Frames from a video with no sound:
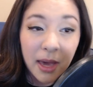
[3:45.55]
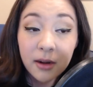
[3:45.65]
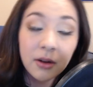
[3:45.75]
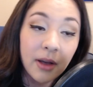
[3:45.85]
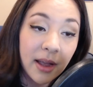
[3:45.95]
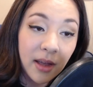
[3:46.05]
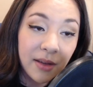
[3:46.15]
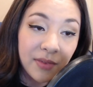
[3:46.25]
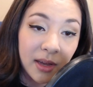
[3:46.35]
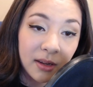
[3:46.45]
I don't know. I,
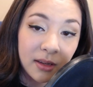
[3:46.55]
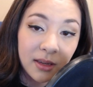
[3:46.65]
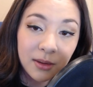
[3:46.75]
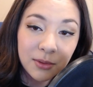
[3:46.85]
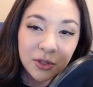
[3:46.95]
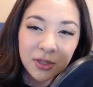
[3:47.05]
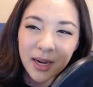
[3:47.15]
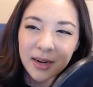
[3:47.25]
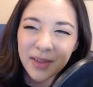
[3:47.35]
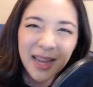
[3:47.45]
I felt uh, it was just
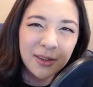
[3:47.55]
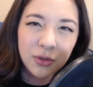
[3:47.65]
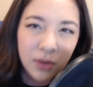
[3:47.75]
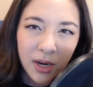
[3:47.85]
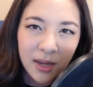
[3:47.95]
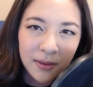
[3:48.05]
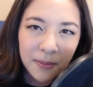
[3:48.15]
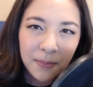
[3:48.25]
kind of extra.